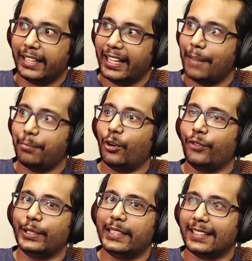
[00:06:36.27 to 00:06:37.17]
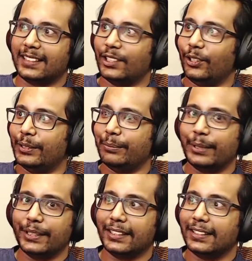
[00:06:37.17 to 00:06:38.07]
Again, I'm more of a Texas Hold'em
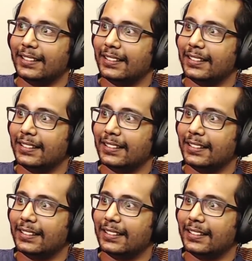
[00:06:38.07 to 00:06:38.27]
person.